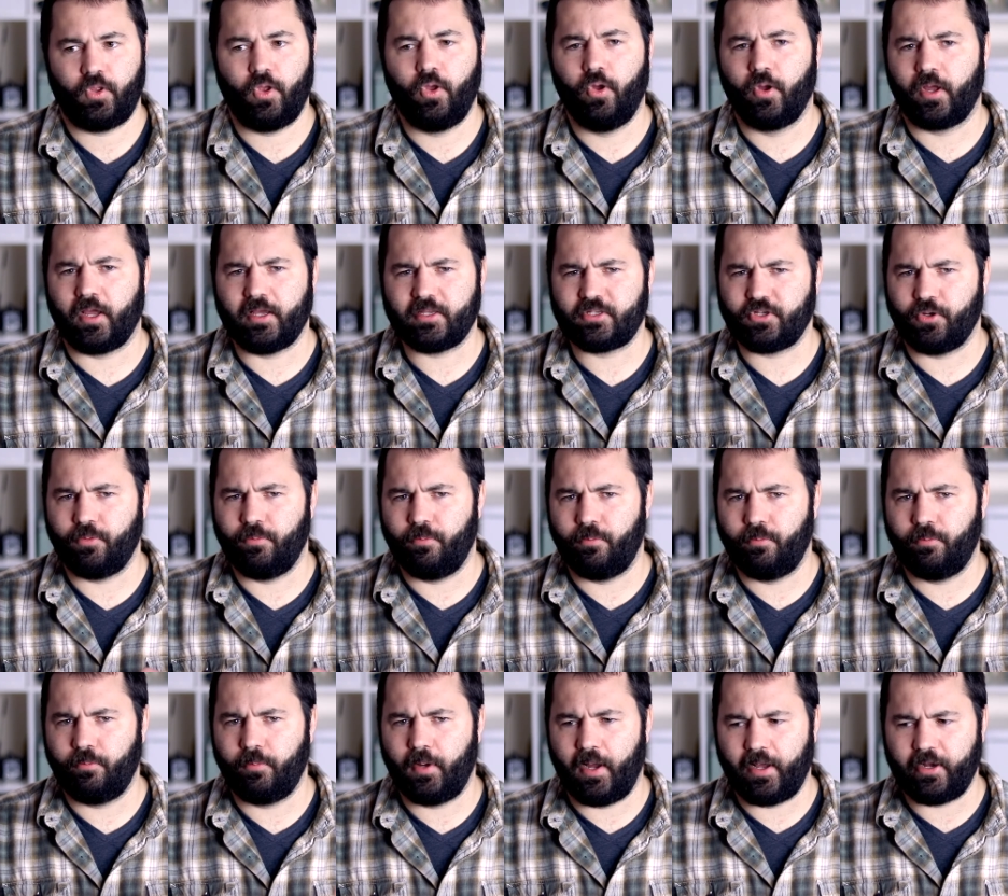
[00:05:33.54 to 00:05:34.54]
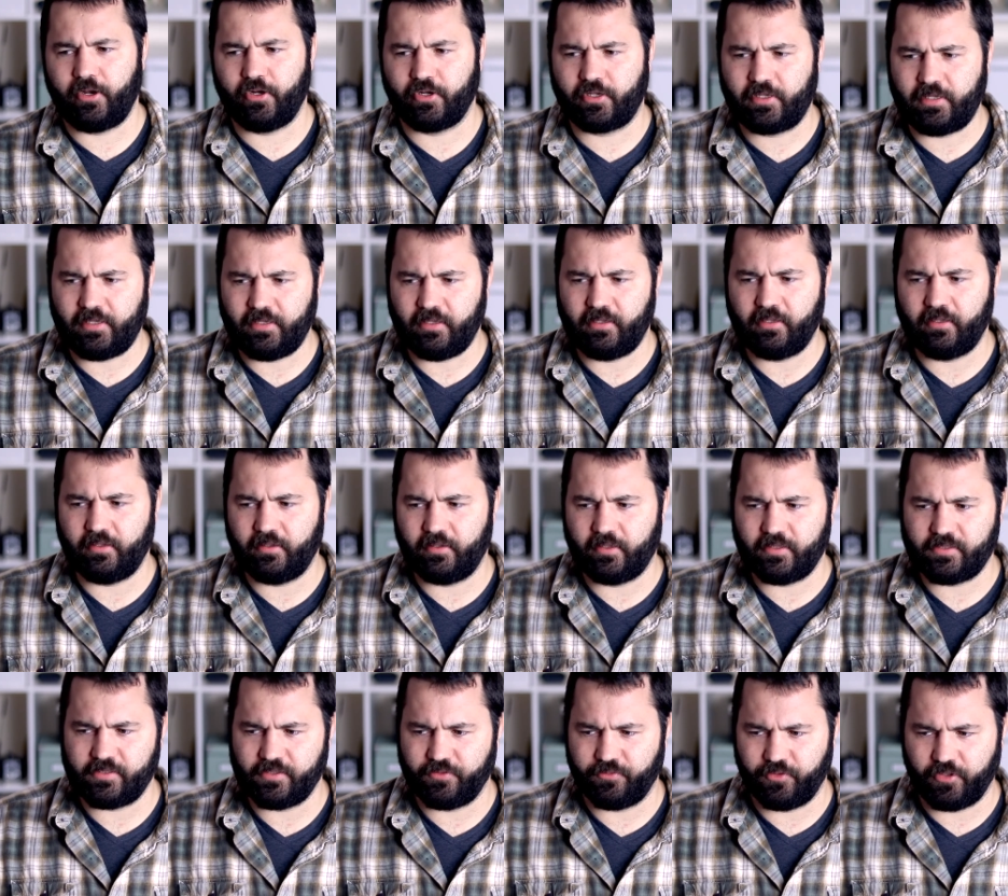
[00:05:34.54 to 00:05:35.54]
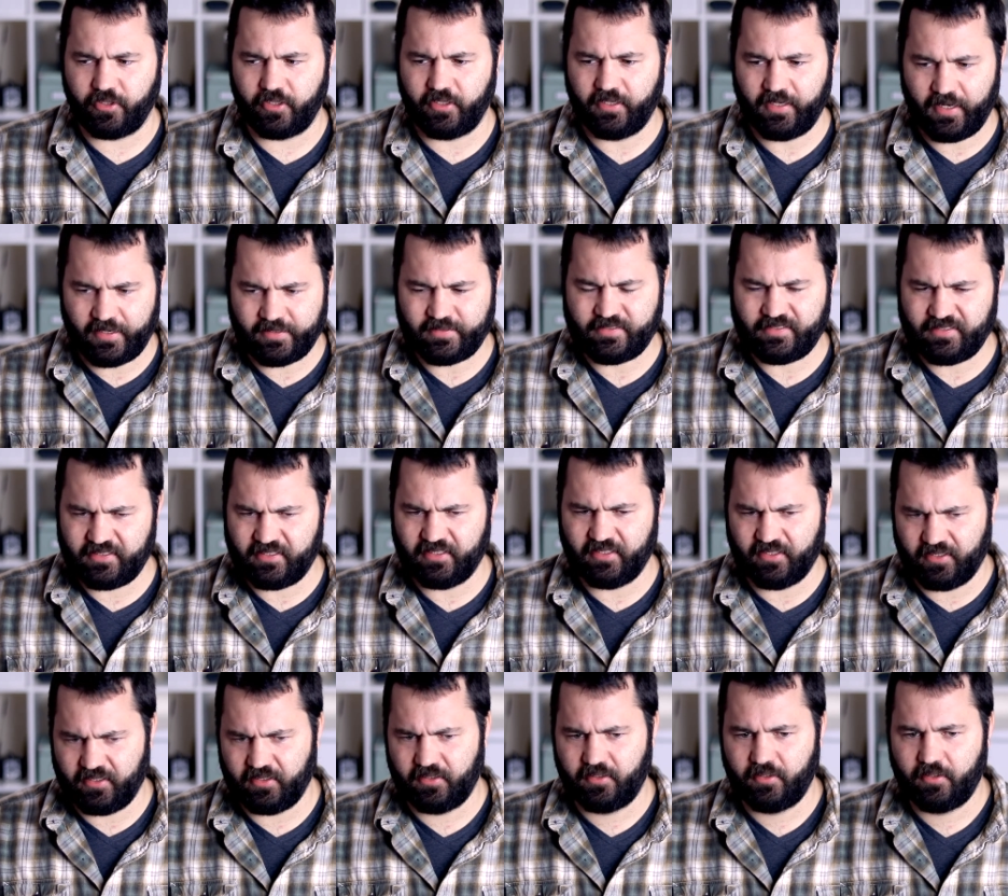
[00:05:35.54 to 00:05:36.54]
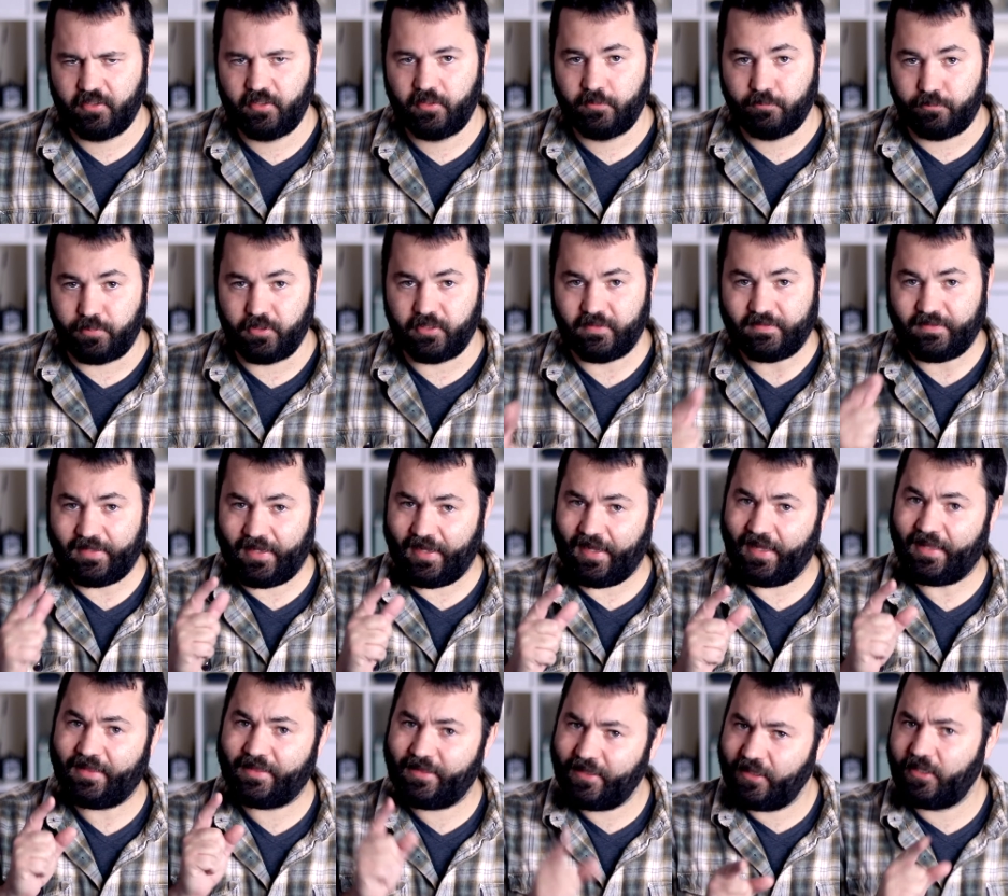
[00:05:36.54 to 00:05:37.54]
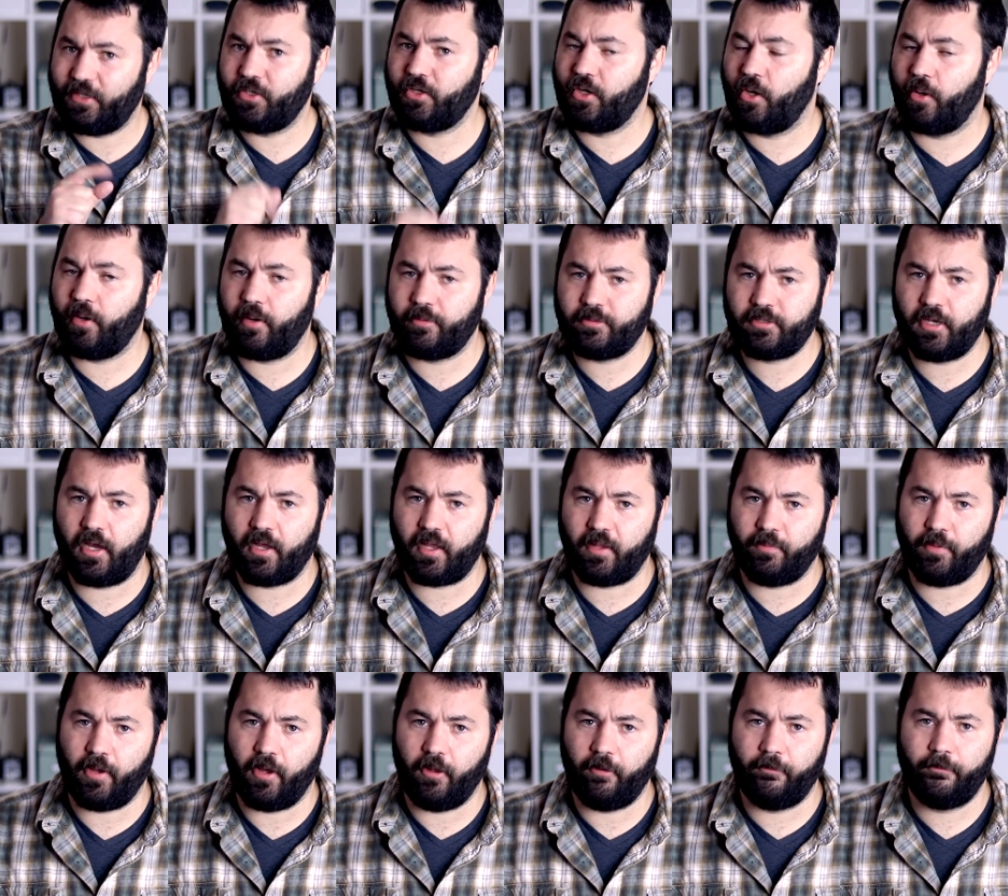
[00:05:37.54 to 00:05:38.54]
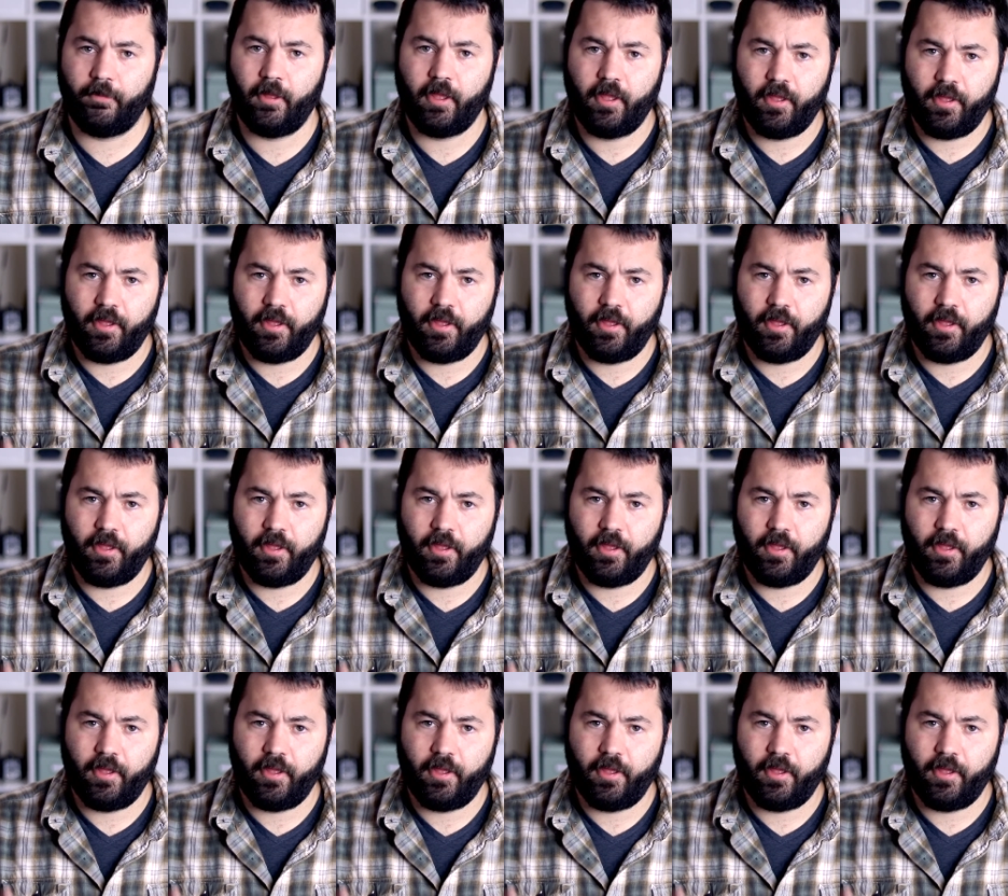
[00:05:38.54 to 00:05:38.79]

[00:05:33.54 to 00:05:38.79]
Okay, so minor key isn't really an idea, but I think you know what I'm talking about.